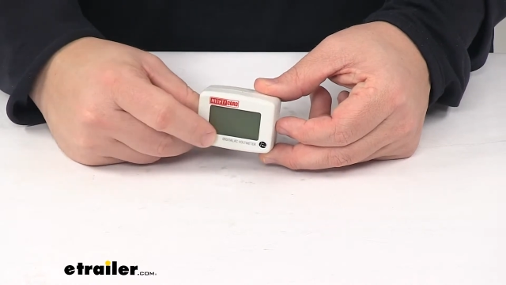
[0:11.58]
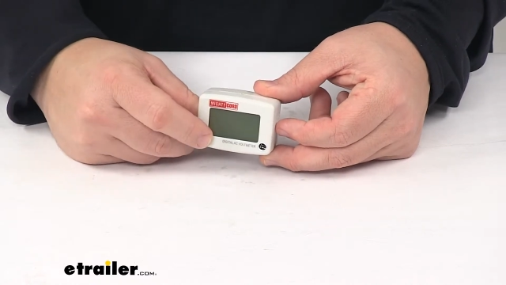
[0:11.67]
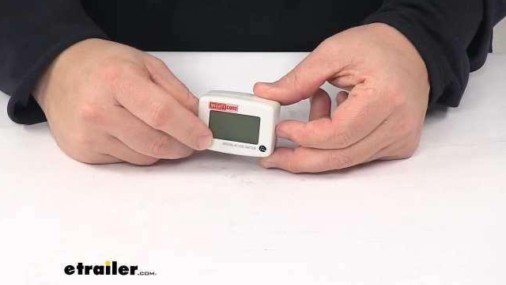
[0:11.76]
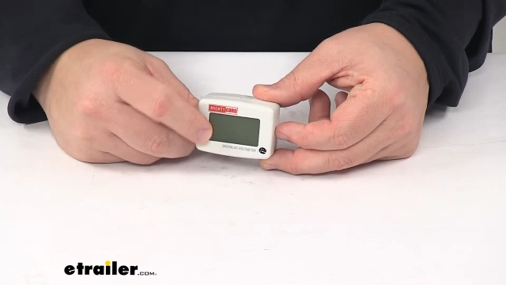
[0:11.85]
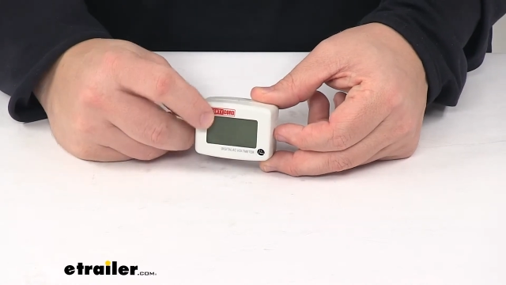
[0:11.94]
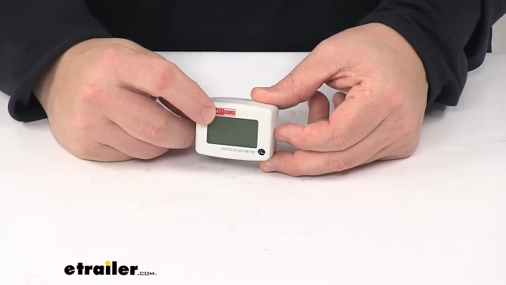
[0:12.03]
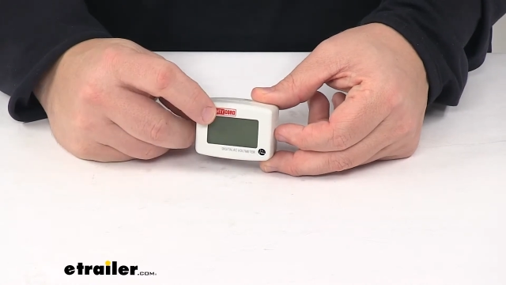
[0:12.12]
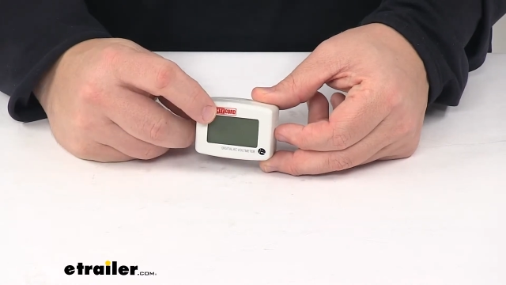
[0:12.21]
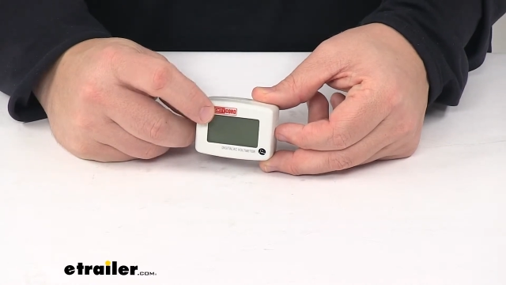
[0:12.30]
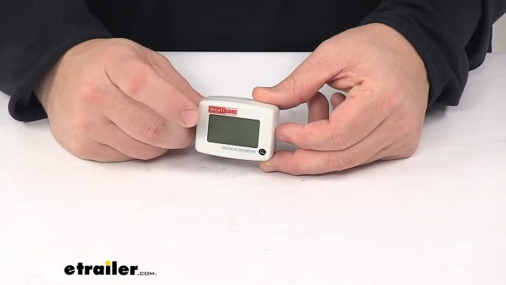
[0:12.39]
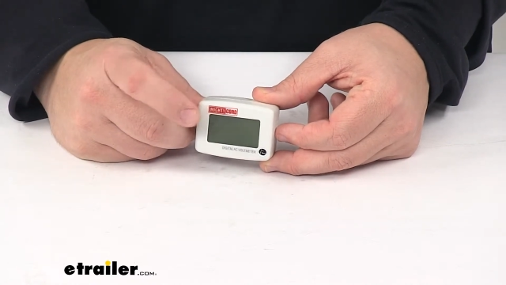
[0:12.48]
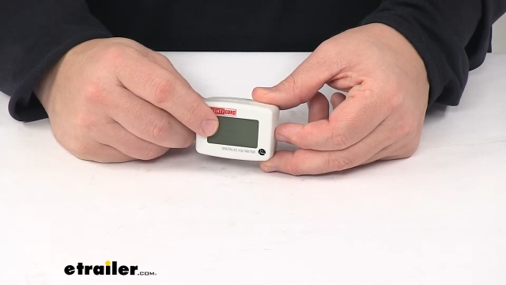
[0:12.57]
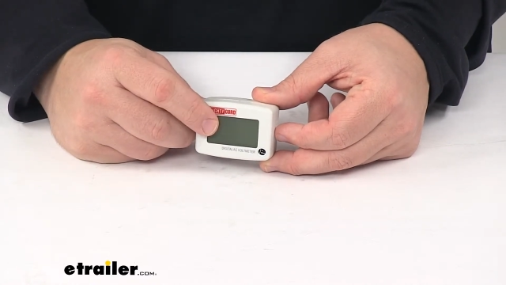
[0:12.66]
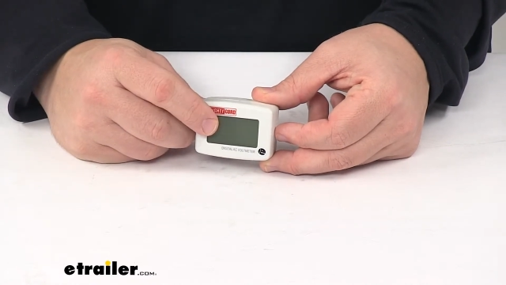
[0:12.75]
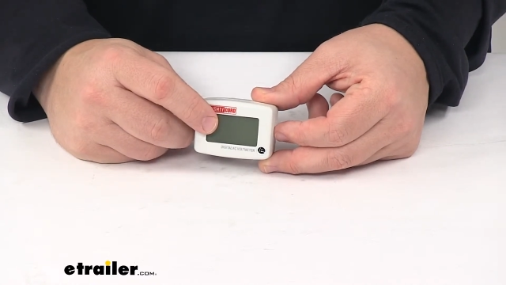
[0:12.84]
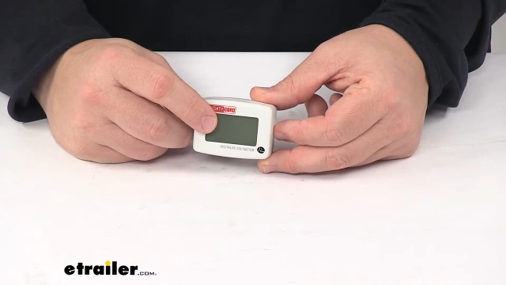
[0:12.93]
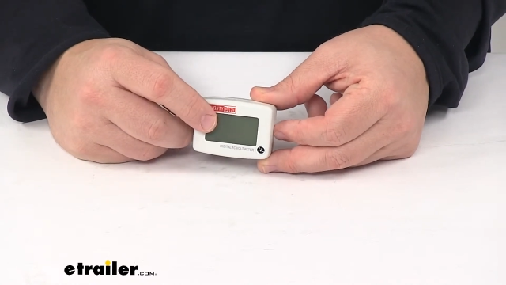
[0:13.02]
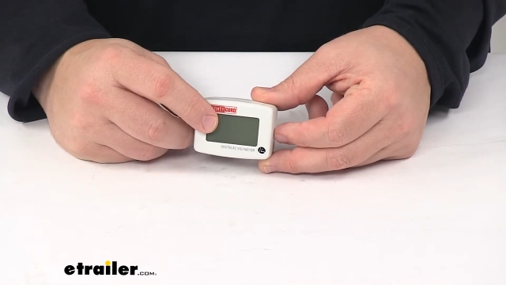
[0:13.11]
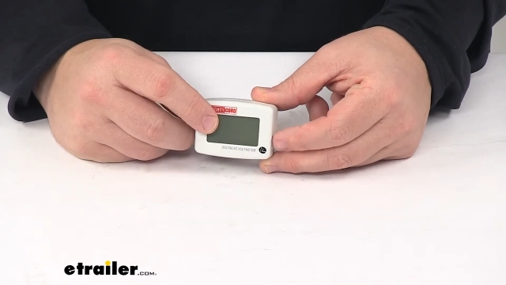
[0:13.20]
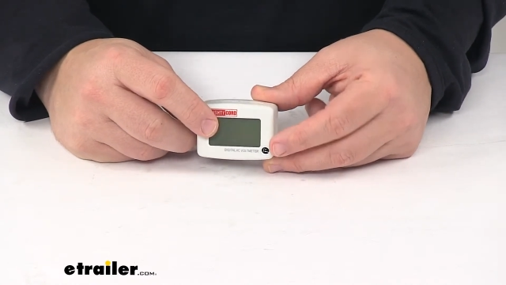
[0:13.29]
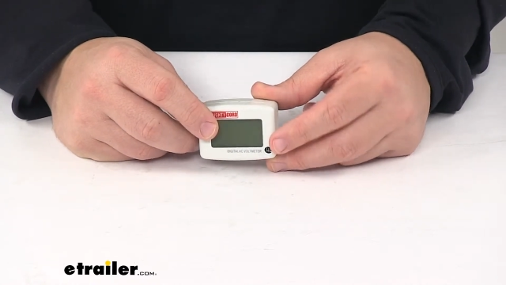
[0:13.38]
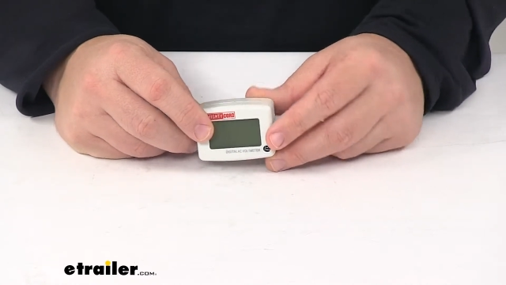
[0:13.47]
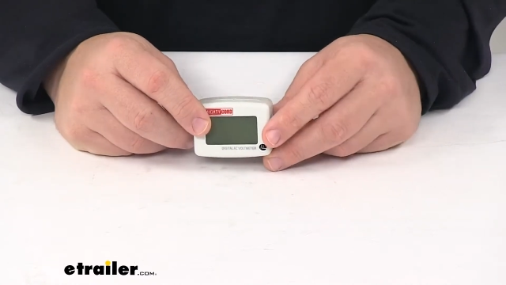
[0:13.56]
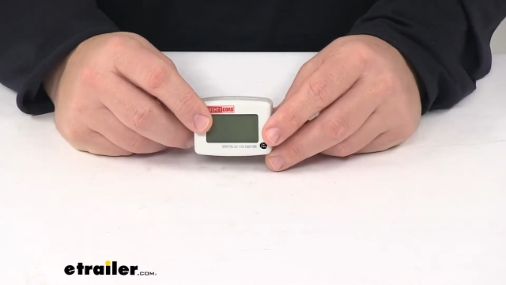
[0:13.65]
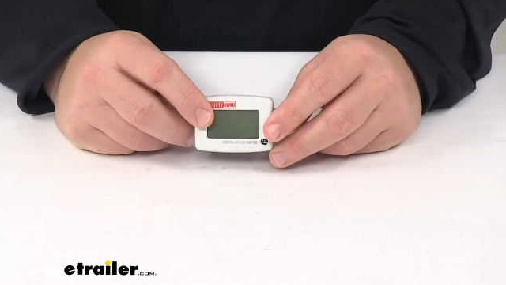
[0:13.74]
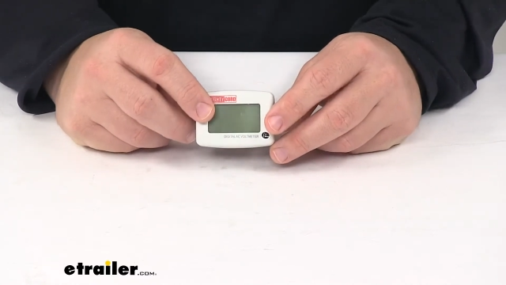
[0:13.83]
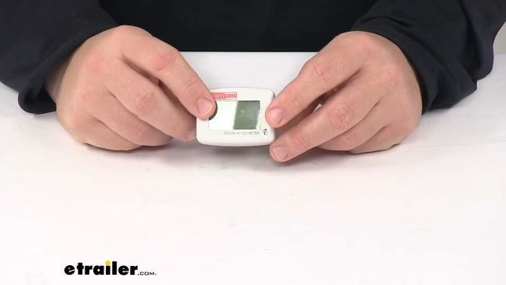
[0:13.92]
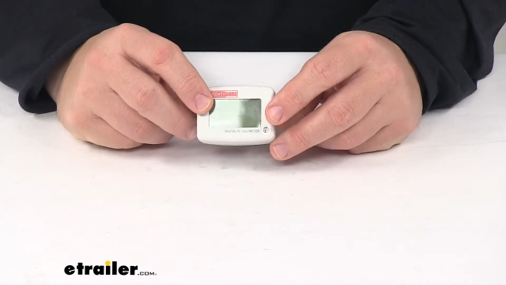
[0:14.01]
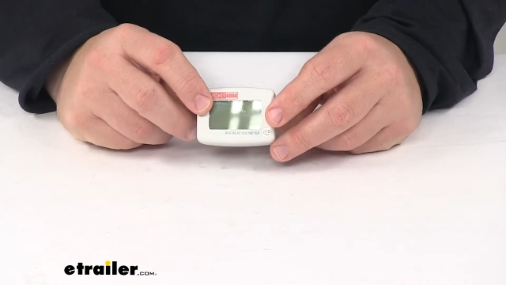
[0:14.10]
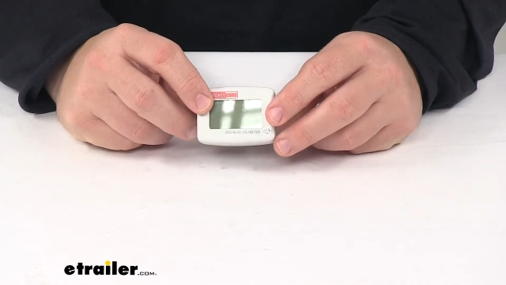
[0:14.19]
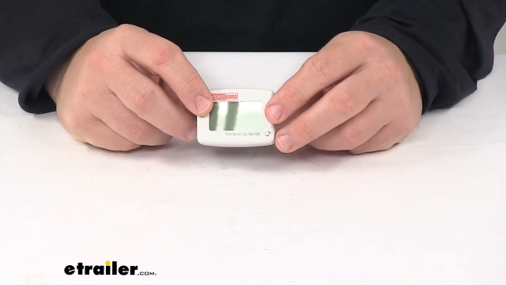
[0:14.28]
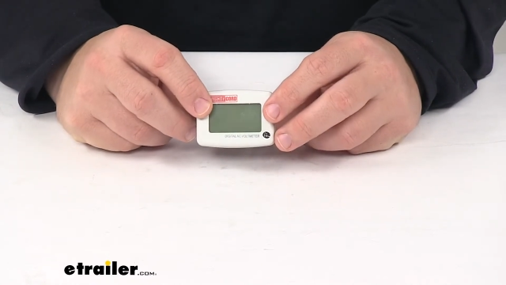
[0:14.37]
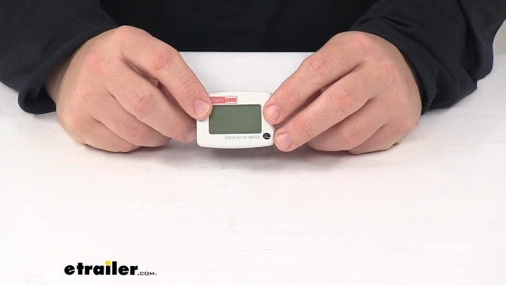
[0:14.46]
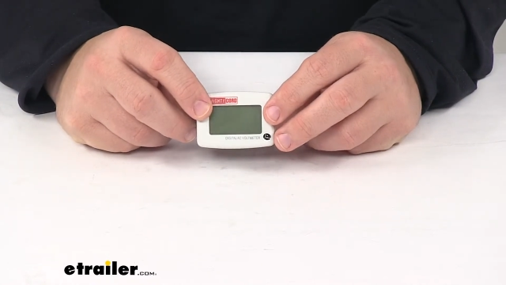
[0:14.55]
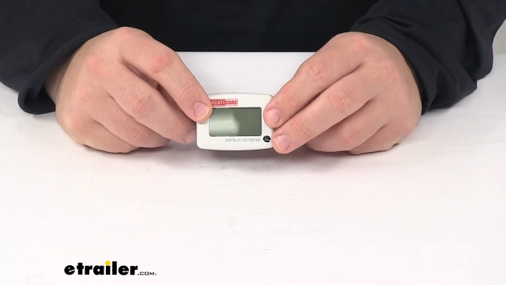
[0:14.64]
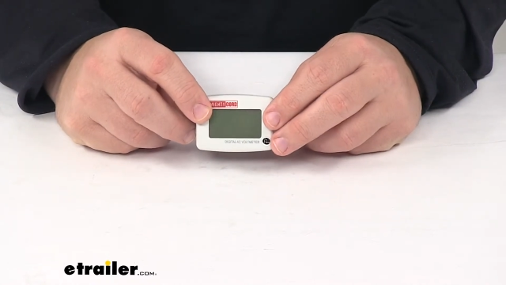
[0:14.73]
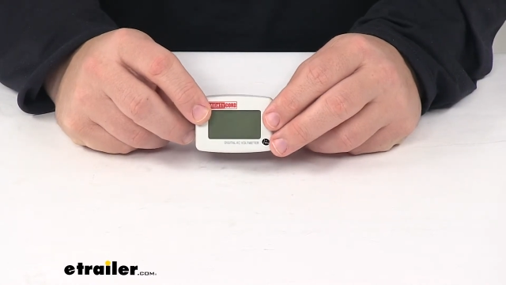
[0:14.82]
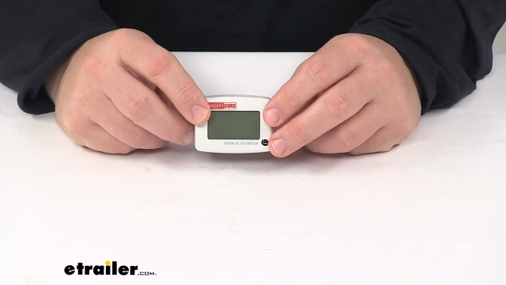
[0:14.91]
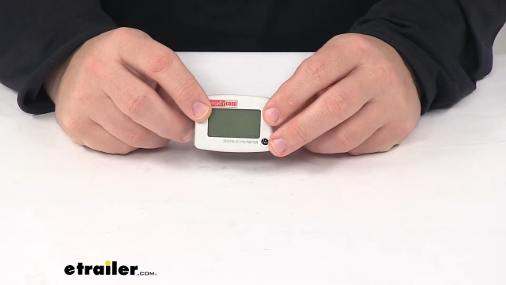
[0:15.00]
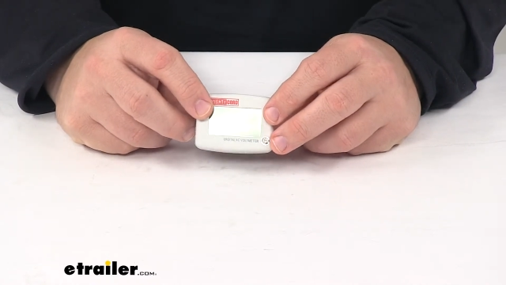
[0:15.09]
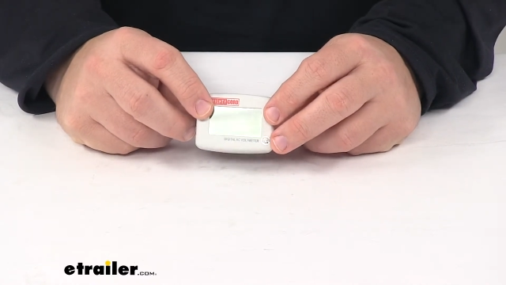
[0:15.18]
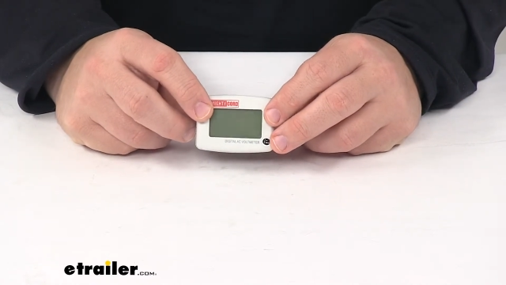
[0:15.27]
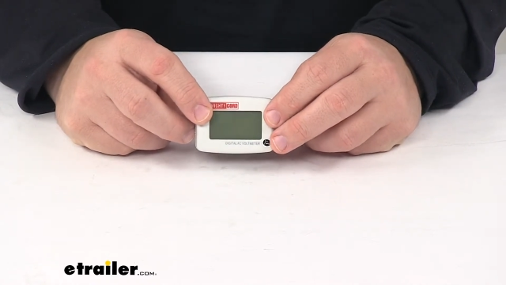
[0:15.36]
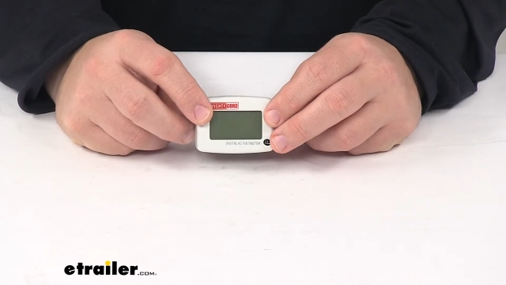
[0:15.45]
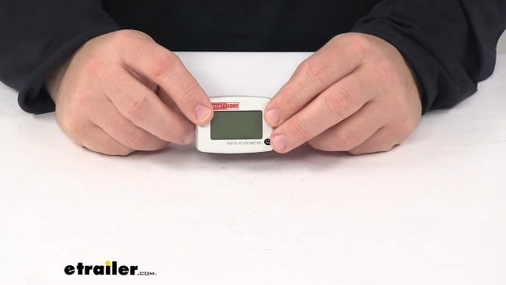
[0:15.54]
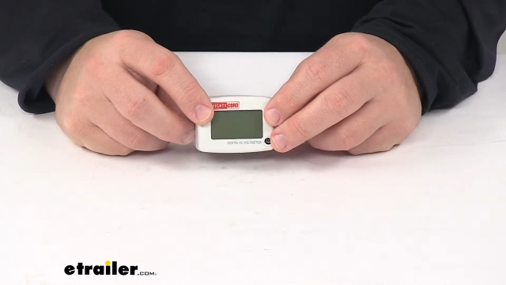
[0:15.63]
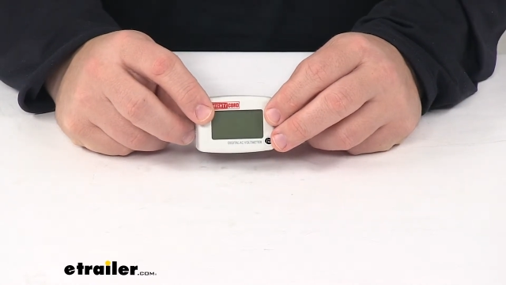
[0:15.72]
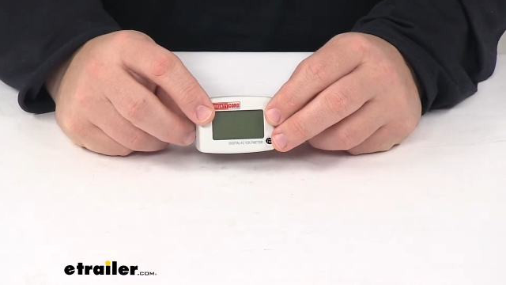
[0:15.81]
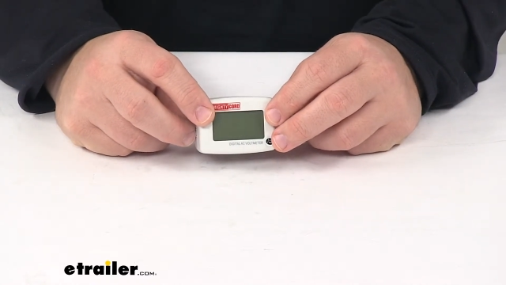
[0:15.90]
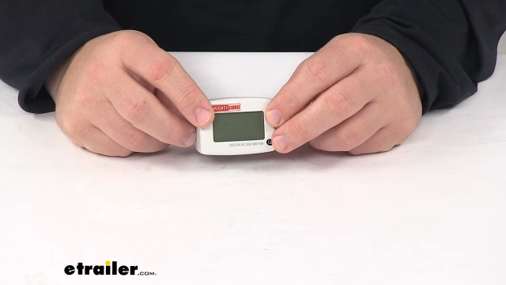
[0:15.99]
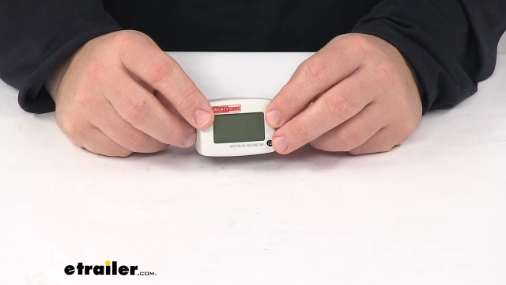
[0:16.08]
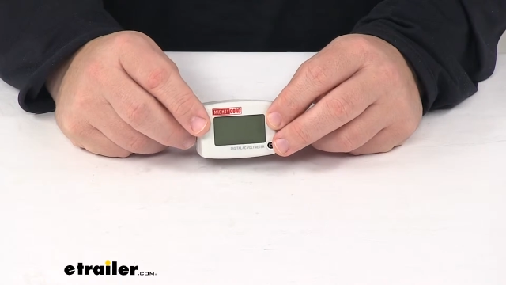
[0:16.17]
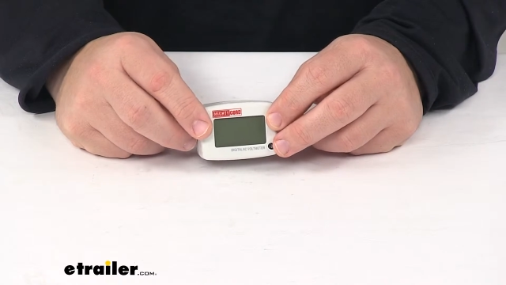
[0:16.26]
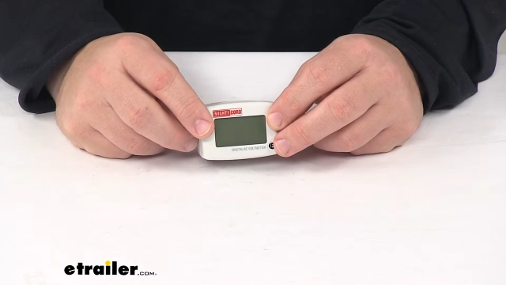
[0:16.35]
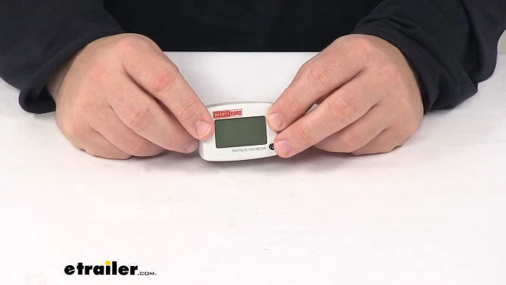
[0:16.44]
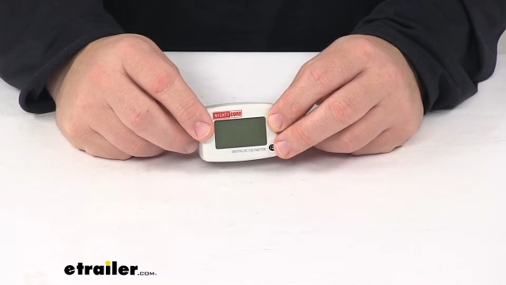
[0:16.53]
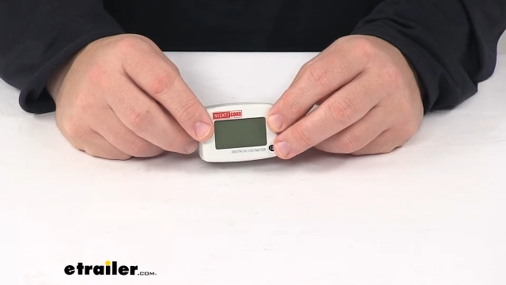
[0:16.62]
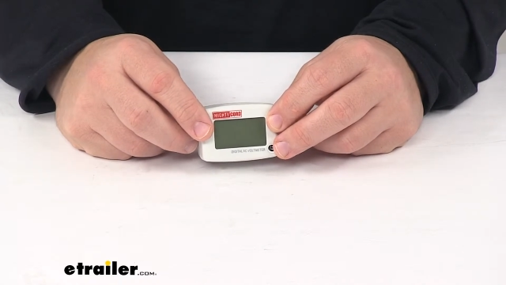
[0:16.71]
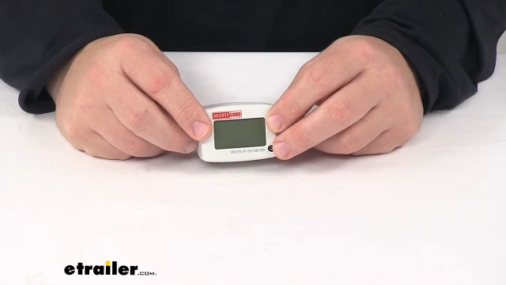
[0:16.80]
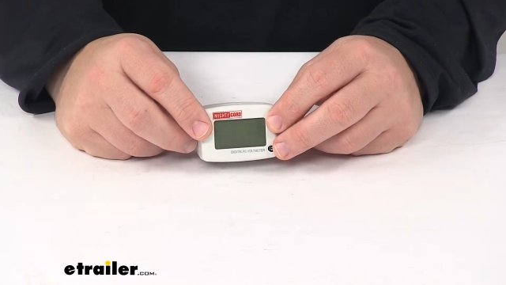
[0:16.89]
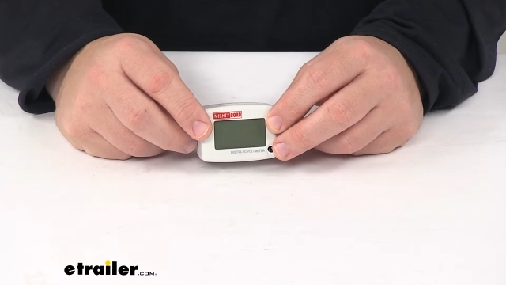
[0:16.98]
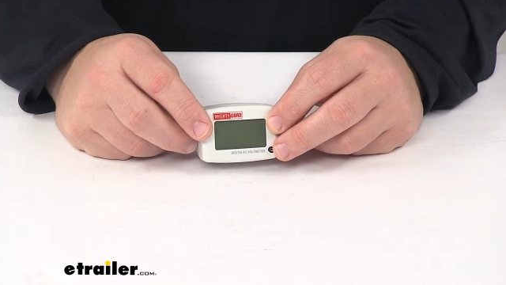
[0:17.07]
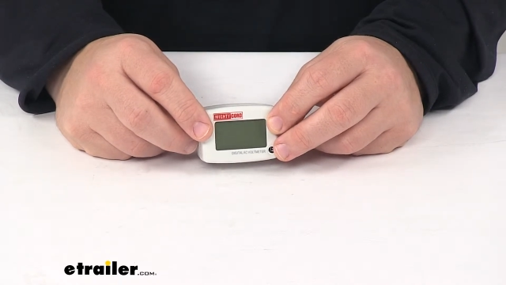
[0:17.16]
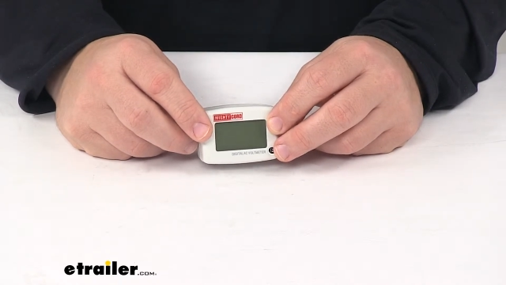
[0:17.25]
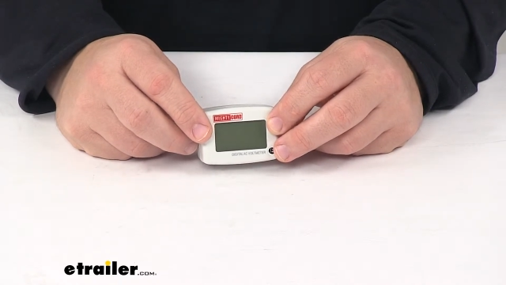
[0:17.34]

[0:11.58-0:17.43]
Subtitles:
[unreadable: no face in view]